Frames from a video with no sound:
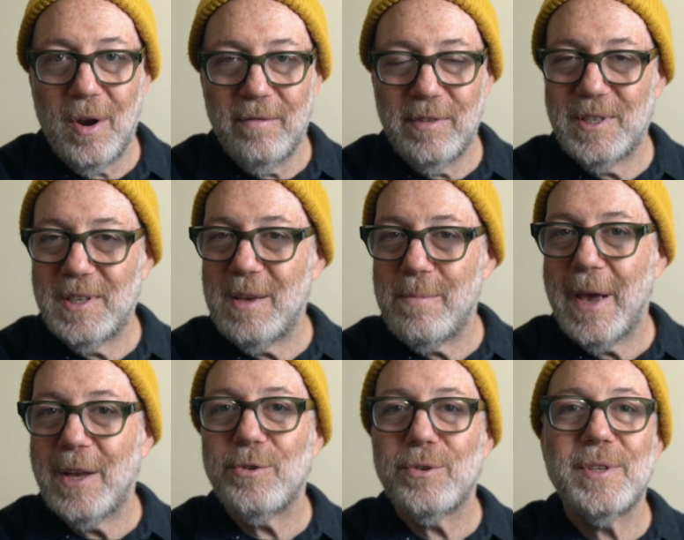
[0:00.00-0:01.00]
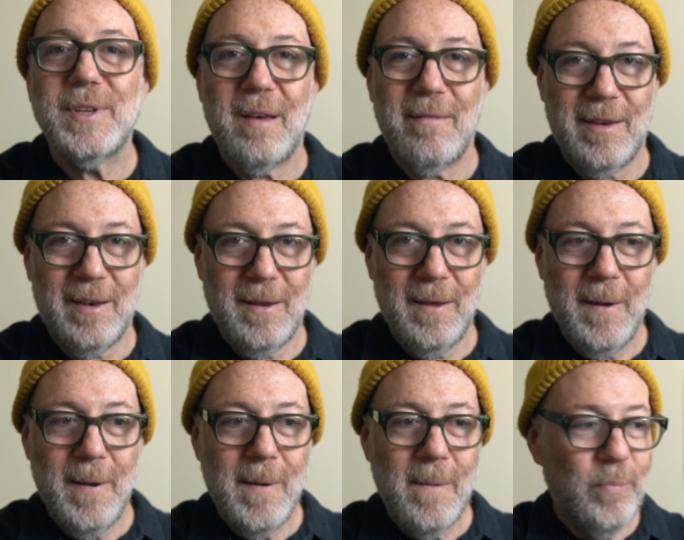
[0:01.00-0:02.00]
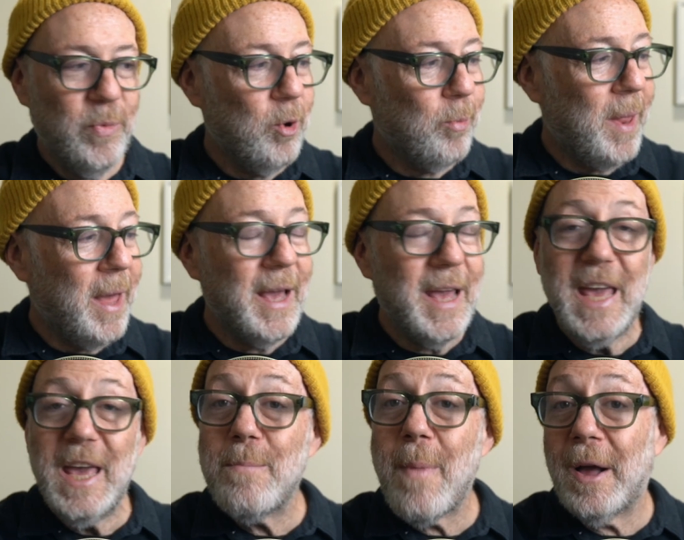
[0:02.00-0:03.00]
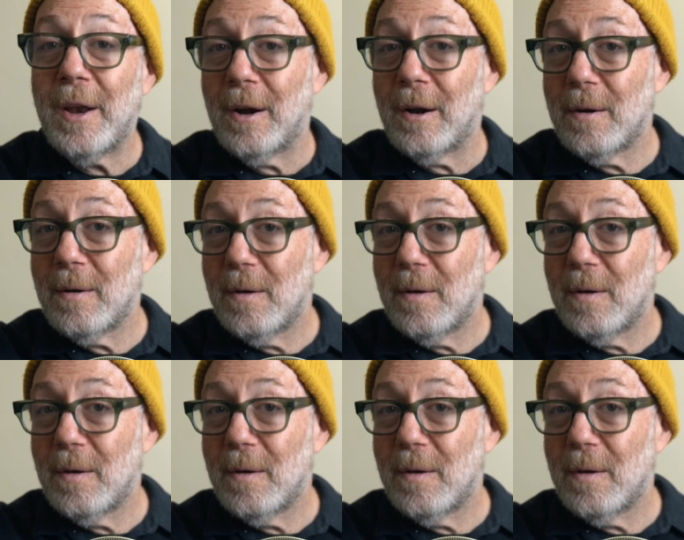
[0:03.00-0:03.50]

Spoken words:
of a C major 7, you're playing E minor.